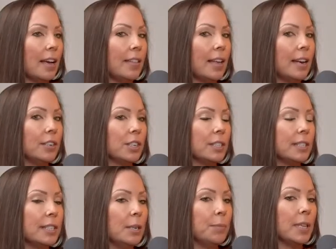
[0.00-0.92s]
And then it
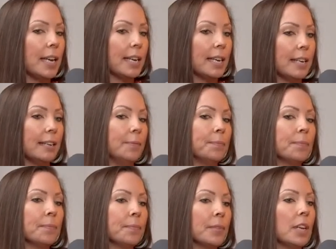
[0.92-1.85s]
just seemed like it
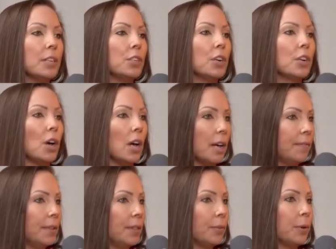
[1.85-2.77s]
took
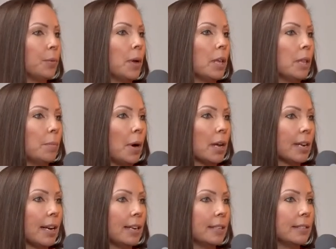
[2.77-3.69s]
off. And through one of the
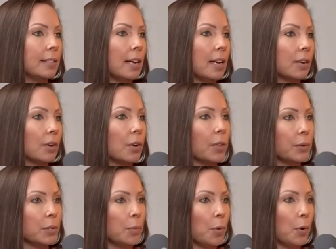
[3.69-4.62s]
podcasts, a girl that
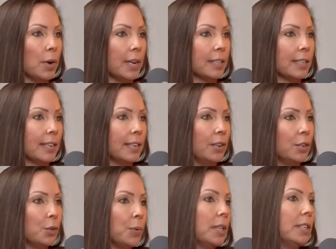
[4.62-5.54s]
was supporting it's like, you know, you
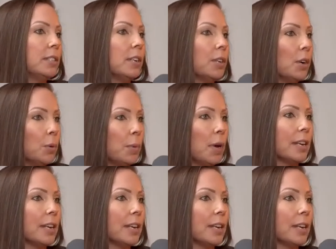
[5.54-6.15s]
should really start your own